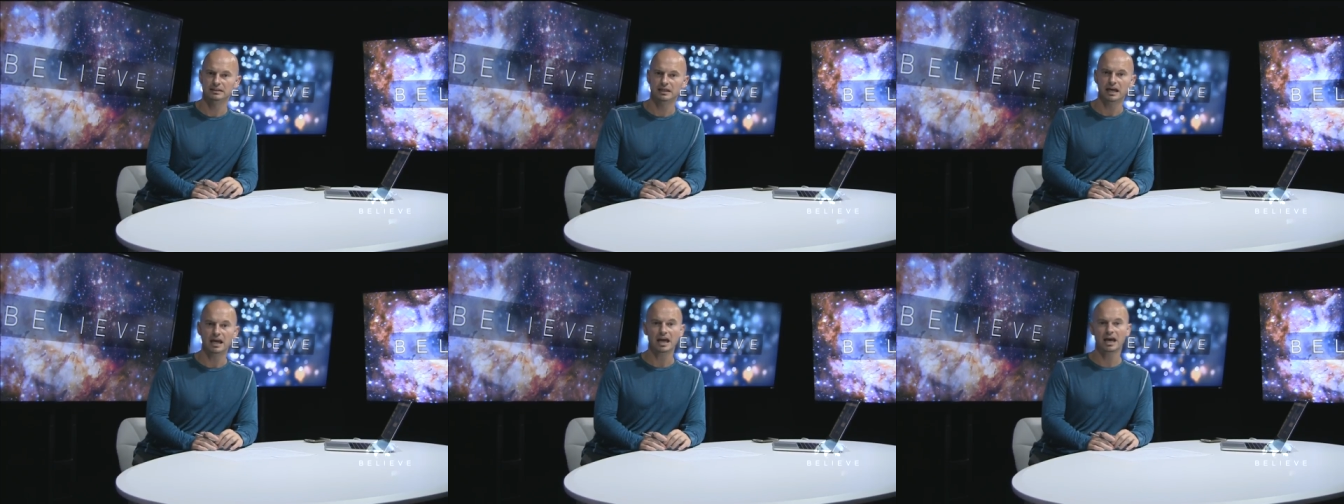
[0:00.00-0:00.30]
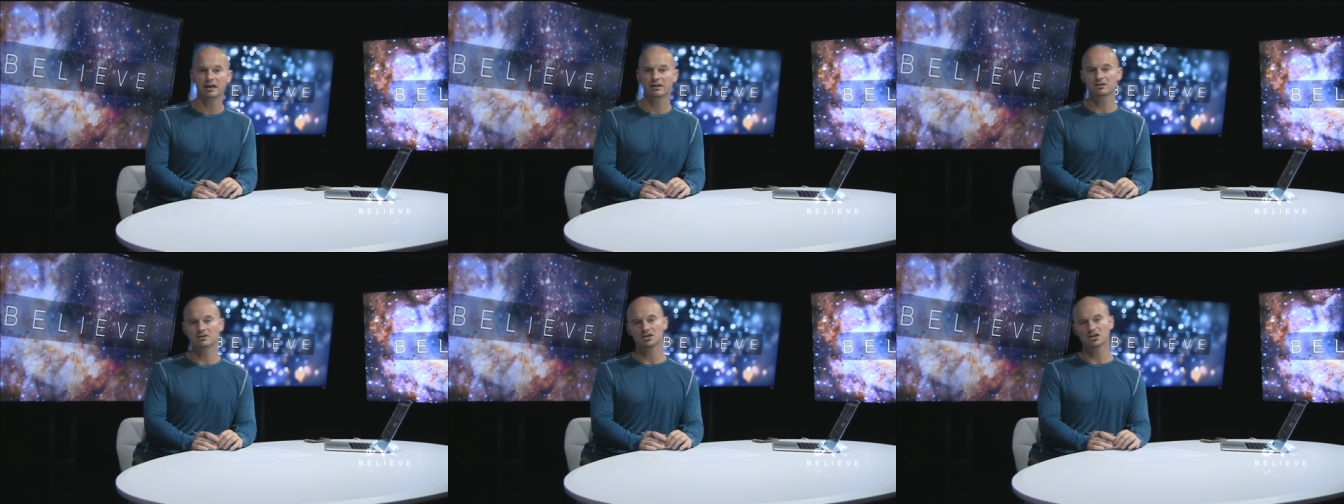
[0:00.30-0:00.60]

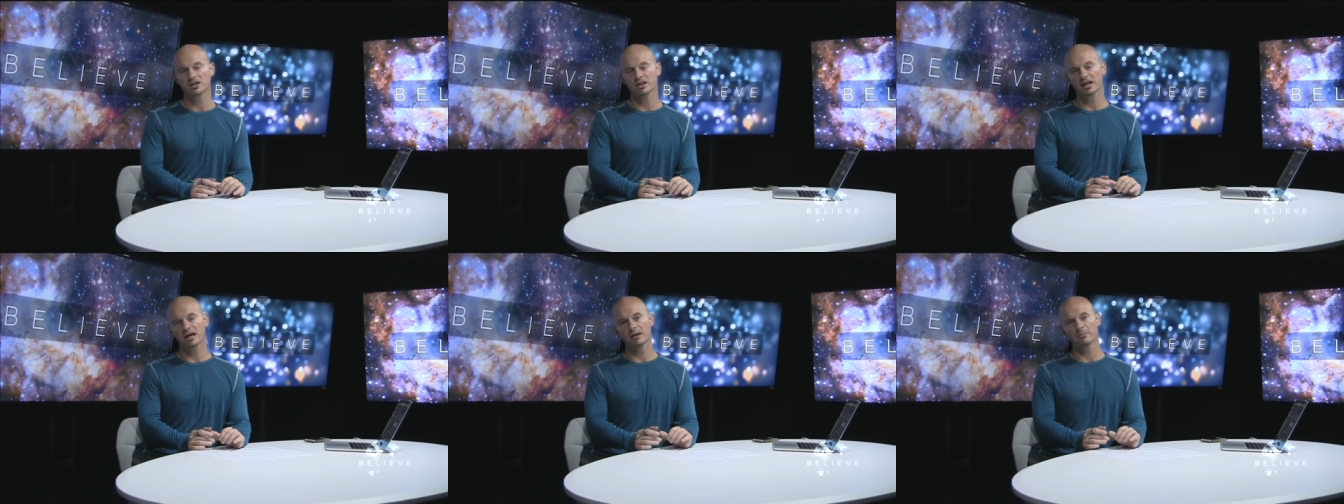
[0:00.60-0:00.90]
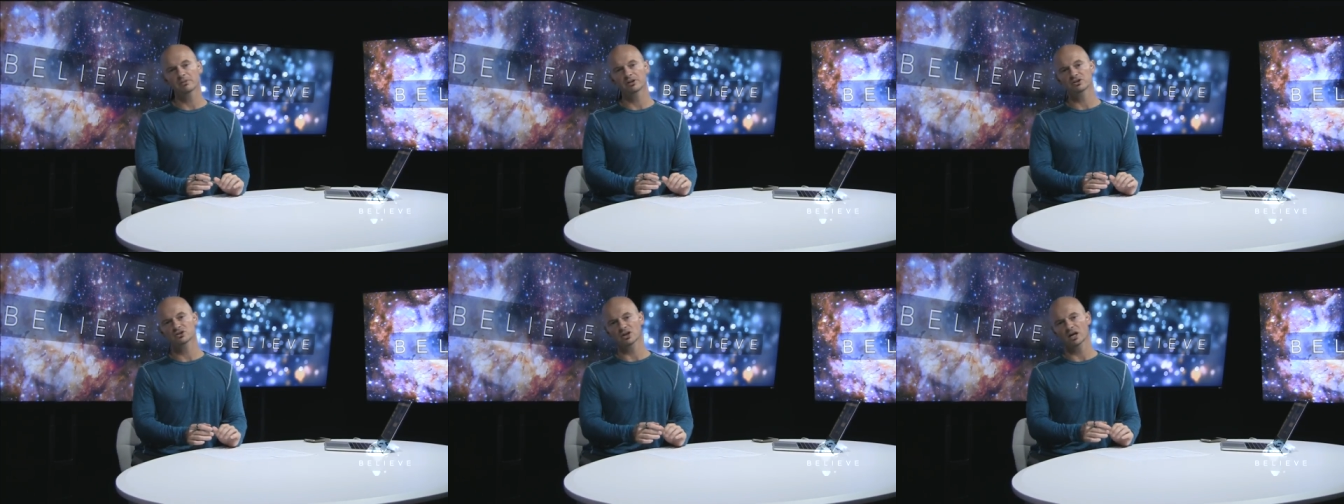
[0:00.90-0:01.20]
And to
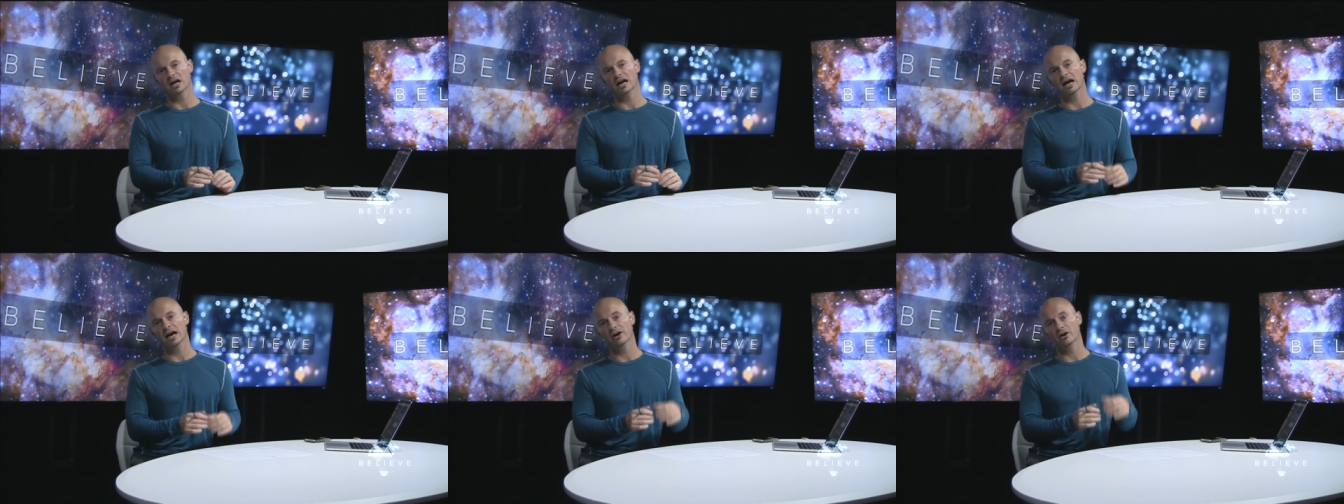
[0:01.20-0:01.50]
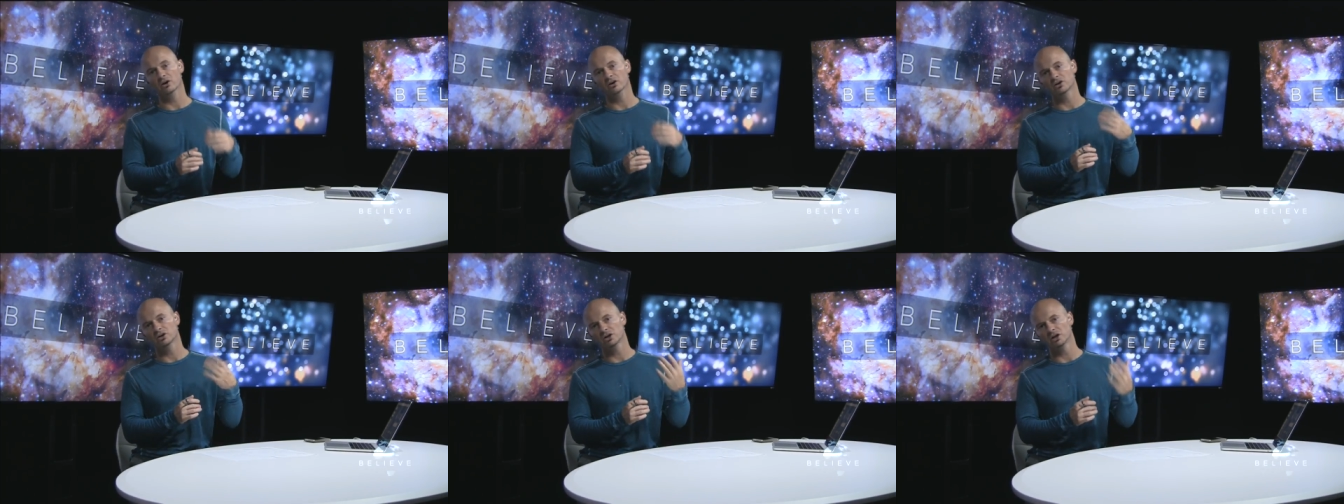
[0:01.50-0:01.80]
them, there's a
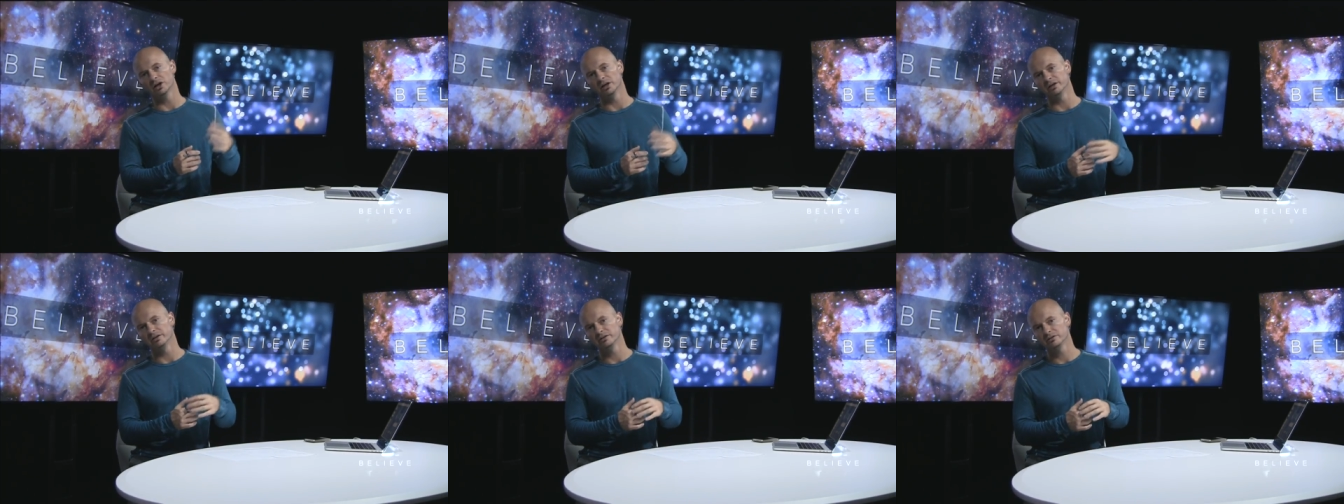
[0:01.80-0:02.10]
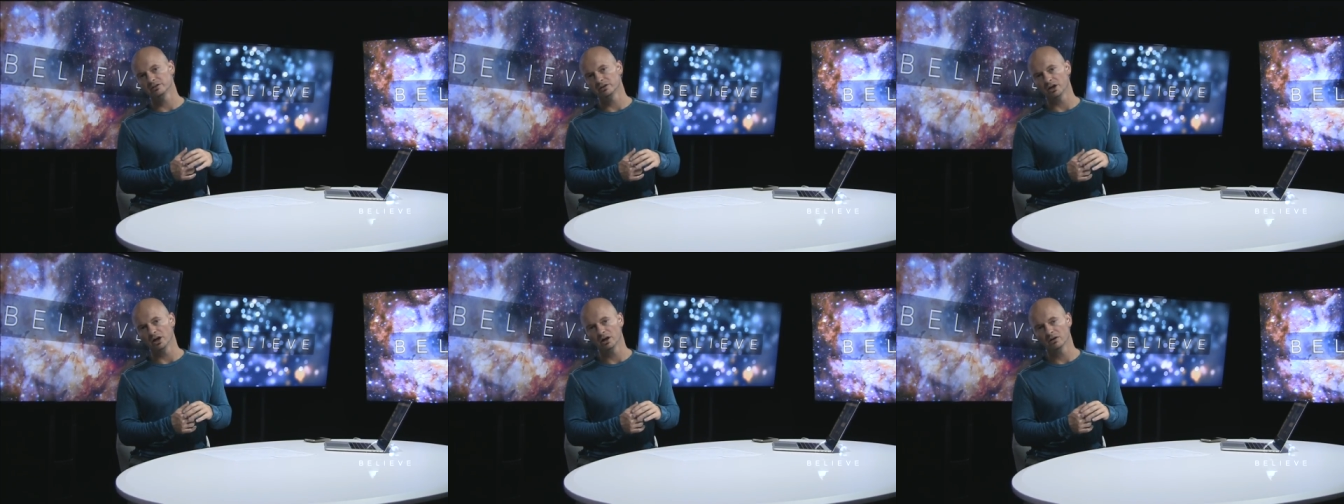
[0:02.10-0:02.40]
higher good,
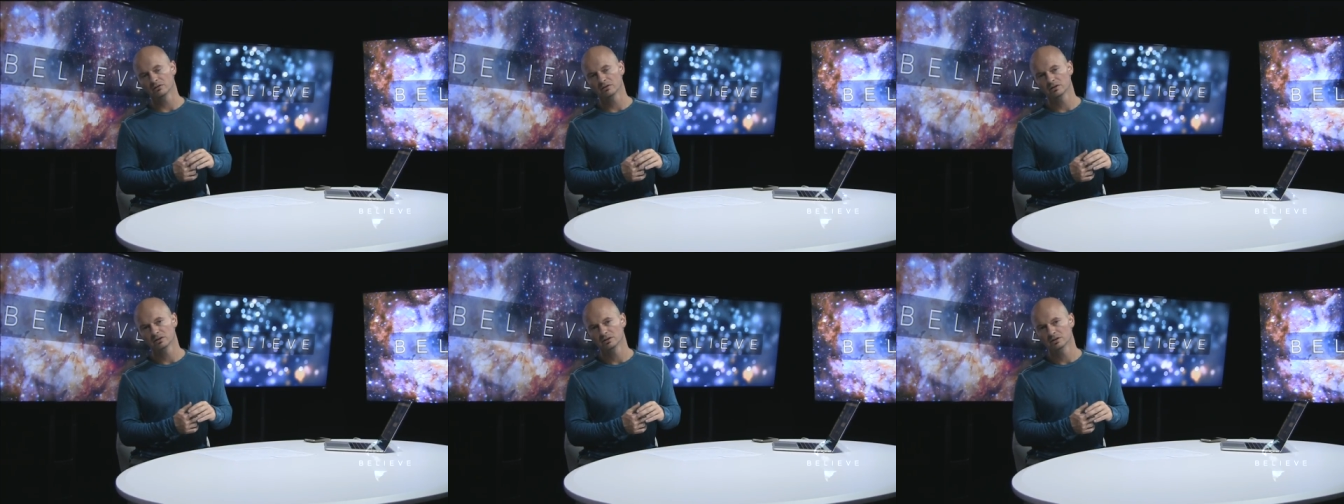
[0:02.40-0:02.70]
you know.